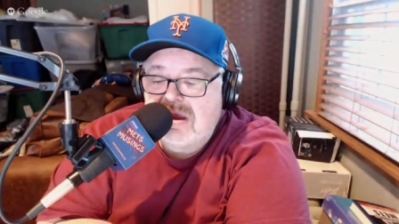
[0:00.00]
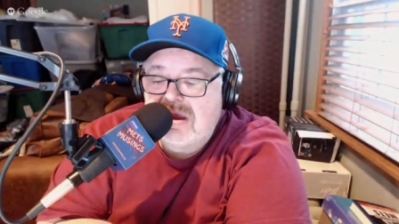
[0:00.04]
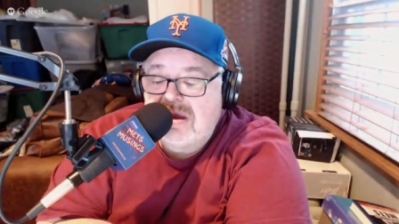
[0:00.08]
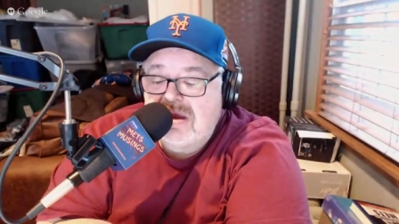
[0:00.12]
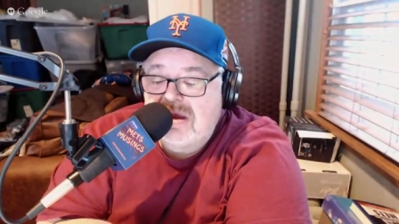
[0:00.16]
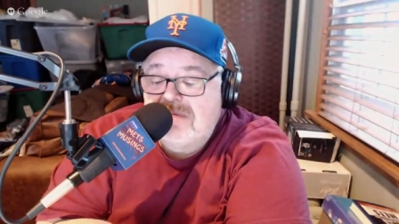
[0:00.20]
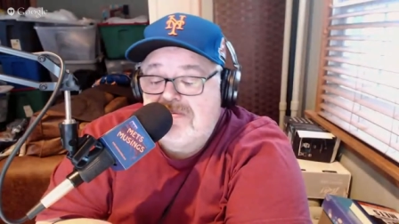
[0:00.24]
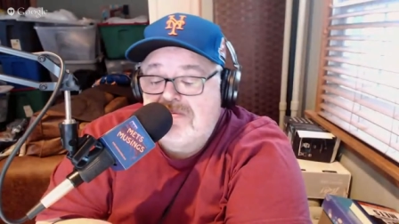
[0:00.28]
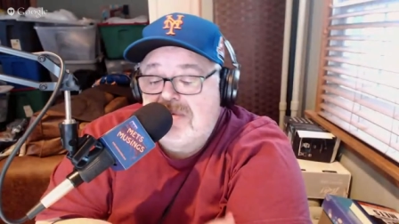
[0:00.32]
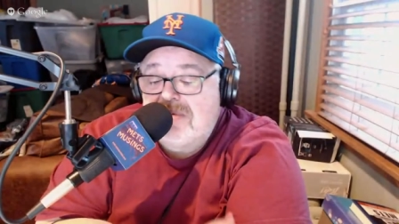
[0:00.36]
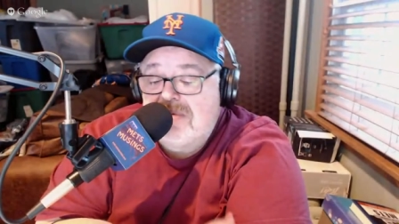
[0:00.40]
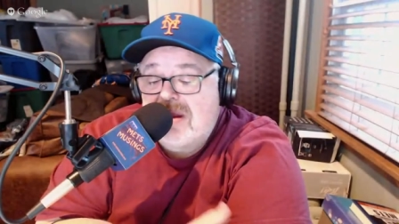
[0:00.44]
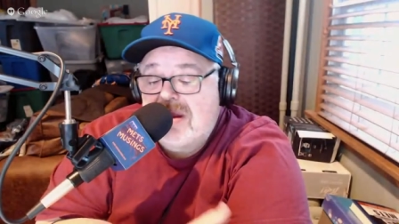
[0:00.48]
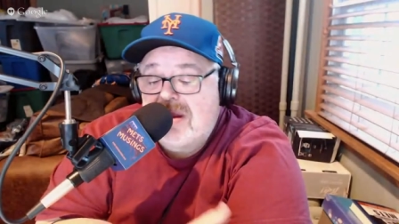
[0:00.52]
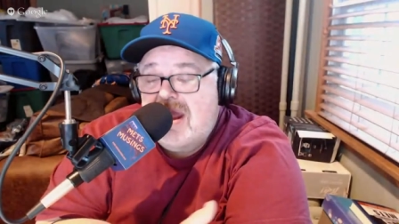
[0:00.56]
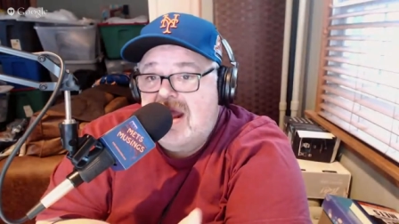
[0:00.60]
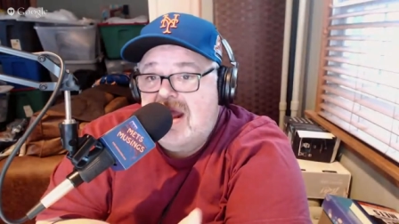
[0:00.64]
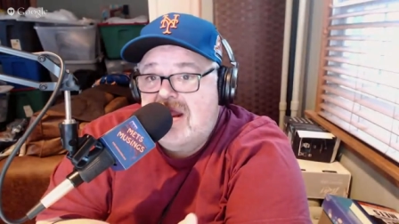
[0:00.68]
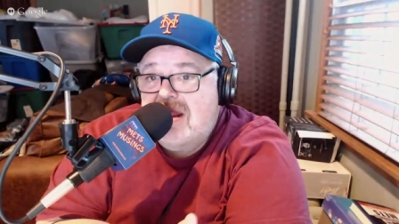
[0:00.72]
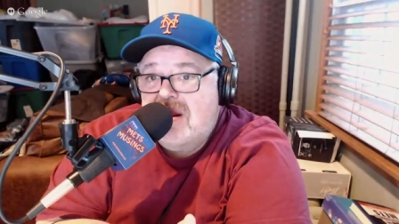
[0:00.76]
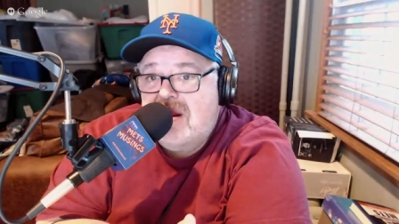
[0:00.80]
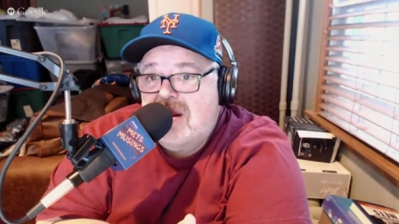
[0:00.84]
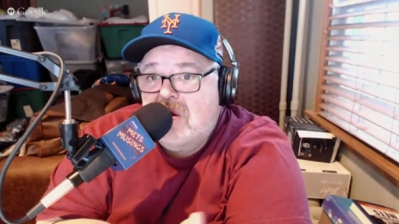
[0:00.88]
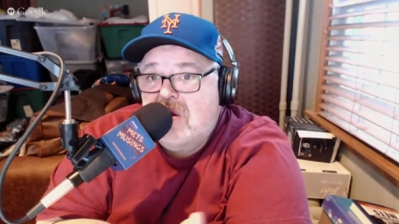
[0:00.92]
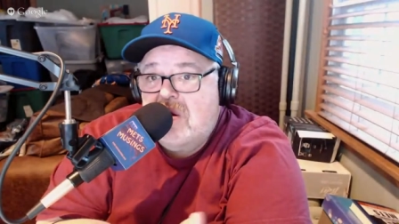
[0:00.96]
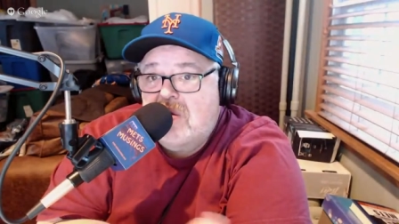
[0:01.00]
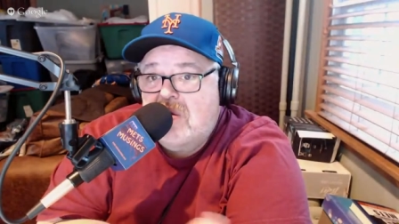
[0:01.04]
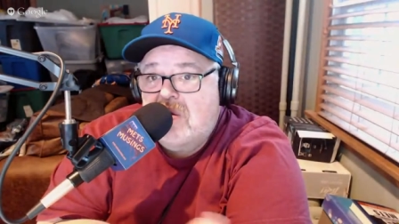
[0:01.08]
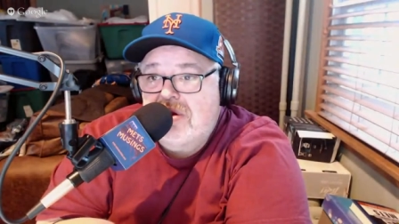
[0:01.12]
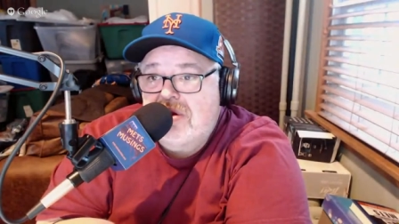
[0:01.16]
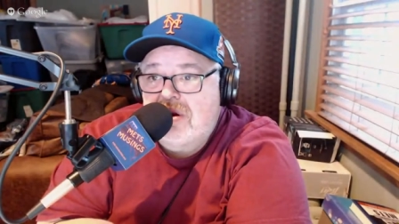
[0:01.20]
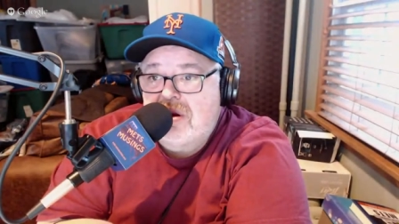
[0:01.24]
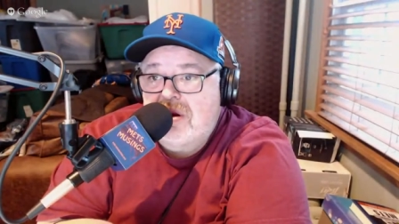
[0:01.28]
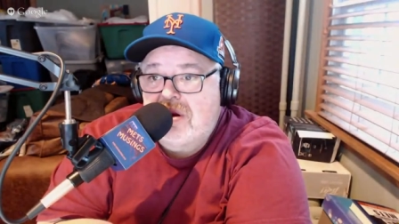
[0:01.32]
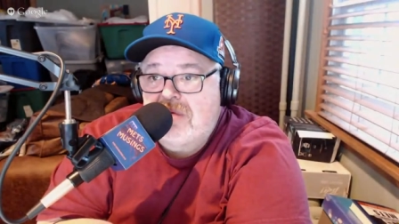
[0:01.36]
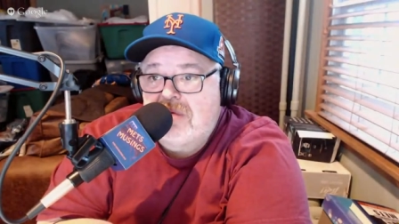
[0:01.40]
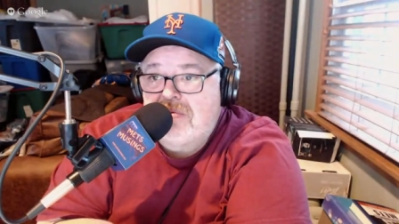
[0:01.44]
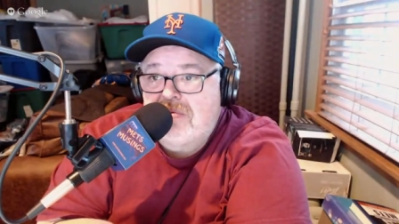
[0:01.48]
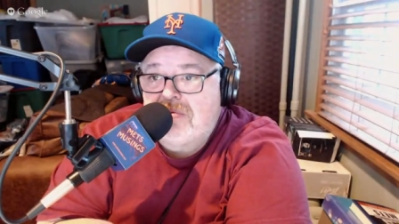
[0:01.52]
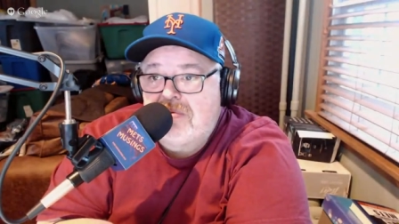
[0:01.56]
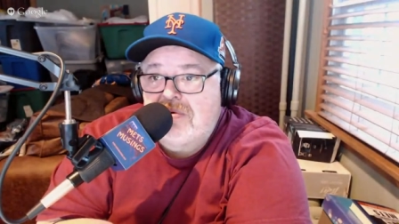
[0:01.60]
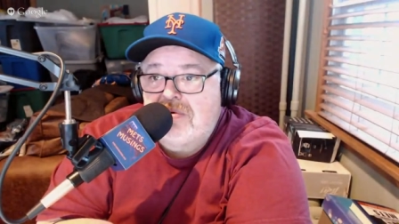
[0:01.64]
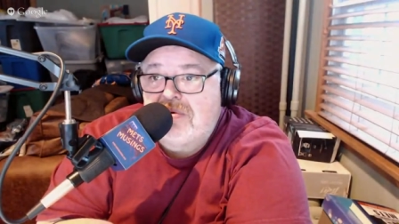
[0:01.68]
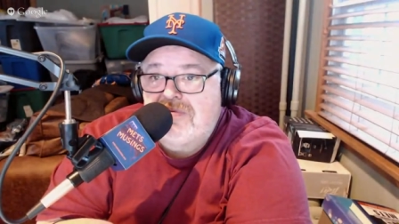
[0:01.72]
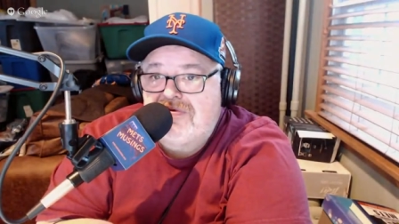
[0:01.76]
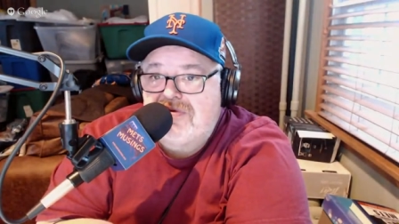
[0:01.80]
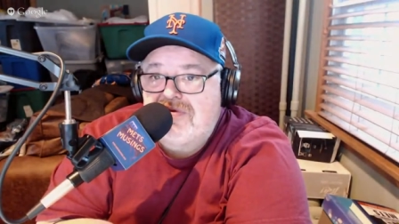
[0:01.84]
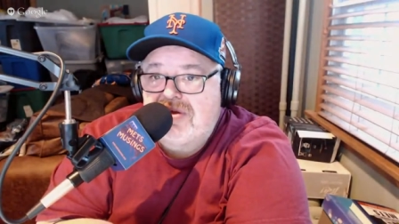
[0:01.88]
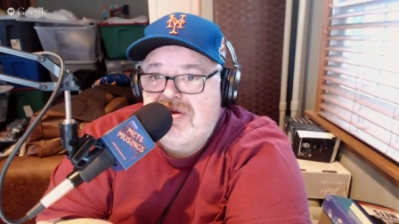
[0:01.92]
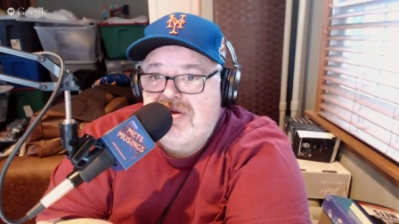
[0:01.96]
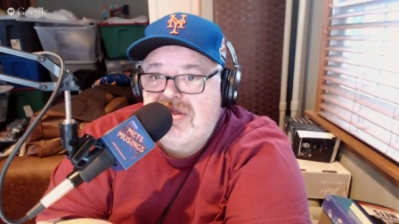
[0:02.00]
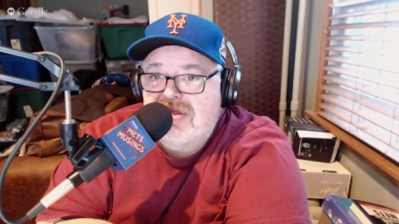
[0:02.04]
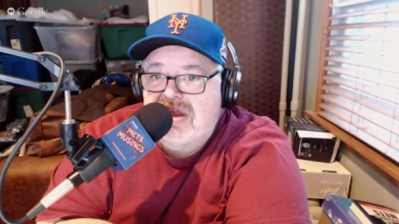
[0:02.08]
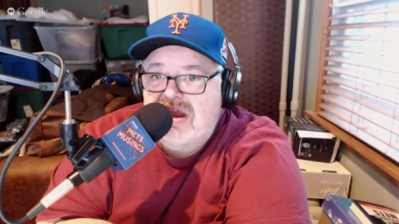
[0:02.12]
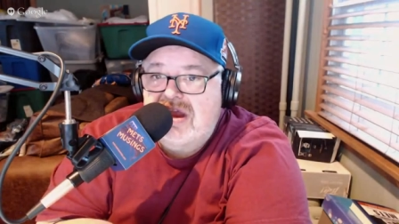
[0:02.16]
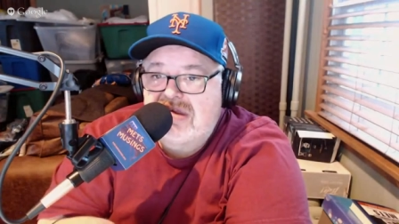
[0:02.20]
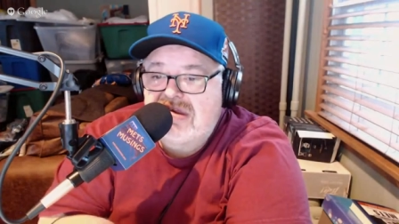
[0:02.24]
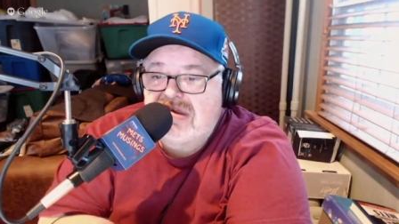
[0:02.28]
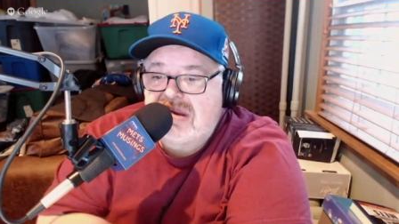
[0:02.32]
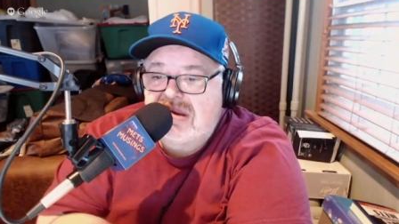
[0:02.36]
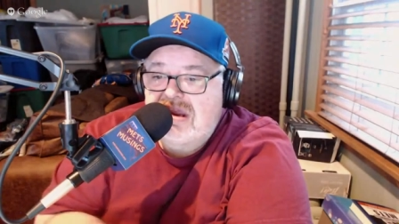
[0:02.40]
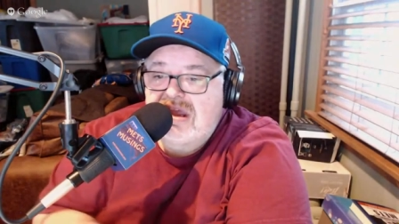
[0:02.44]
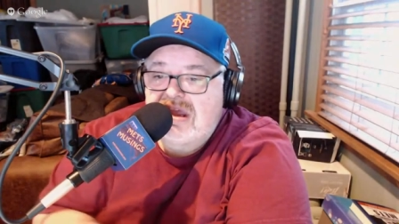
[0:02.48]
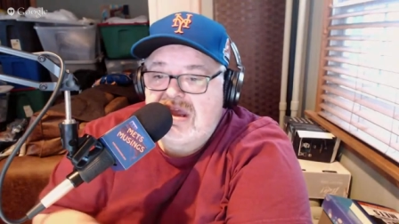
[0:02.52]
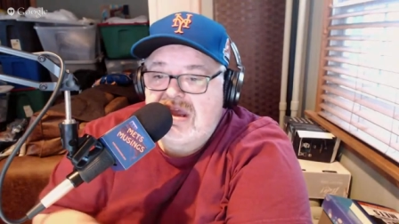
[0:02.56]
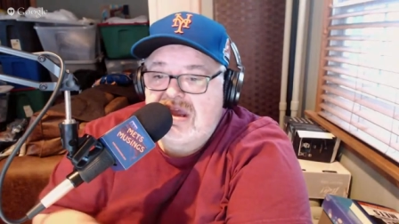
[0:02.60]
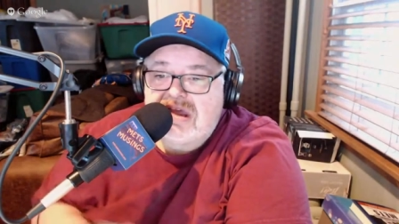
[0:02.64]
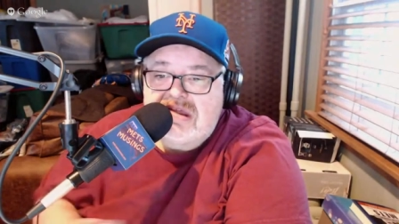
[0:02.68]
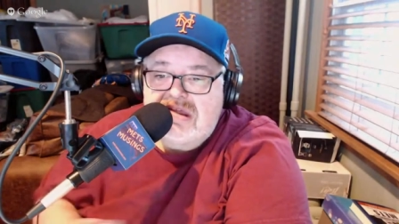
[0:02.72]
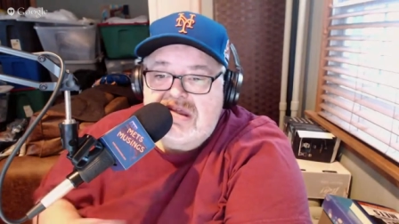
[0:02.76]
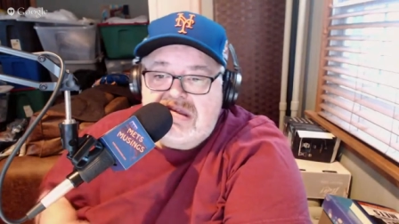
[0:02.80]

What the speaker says: but he had the golden number of 3,000 hits,